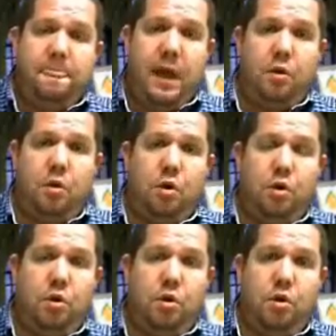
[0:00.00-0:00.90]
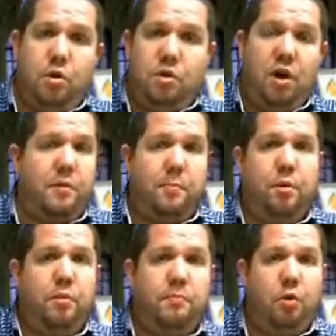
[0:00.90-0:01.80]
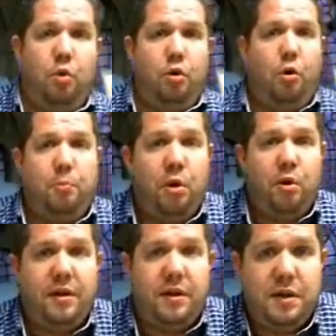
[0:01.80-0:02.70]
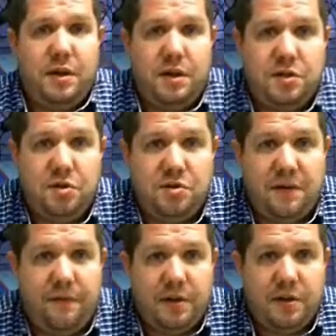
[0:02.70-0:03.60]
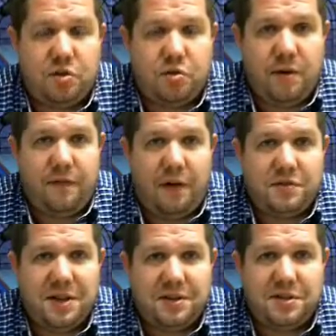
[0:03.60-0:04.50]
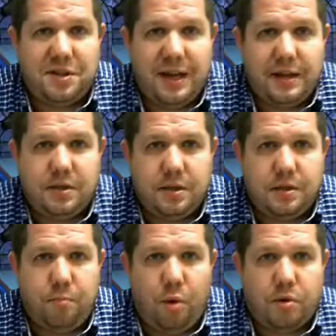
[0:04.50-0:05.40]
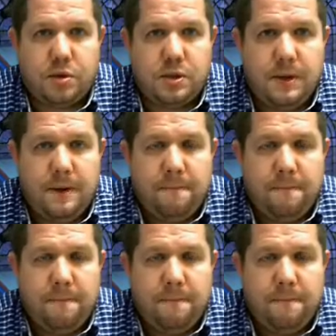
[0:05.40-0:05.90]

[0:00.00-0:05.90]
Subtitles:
Now, you can either put or not put, as you see fit, this 25 cents into this box.